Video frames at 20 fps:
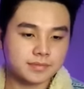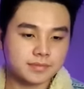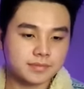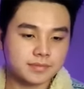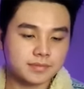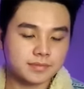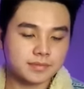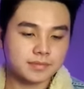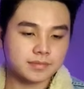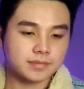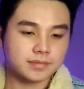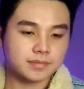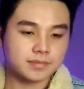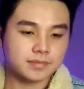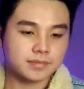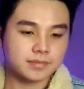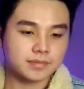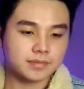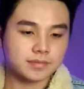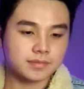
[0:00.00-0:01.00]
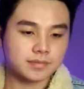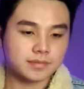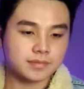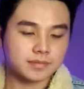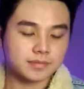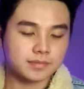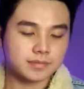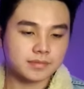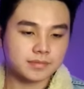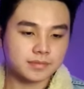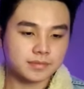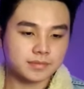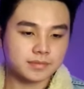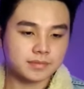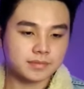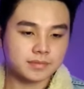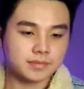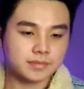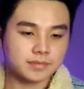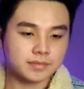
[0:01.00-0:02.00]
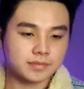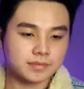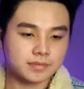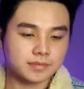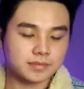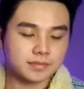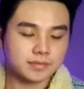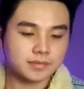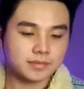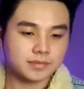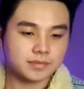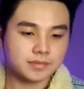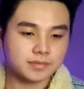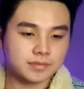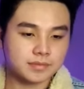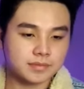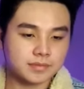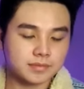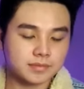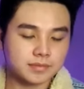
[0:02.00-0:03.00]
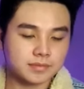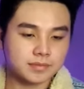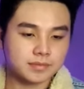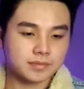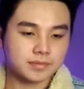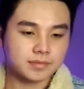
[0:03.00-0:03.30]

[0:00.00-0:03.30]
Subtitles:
This person isn't speaking.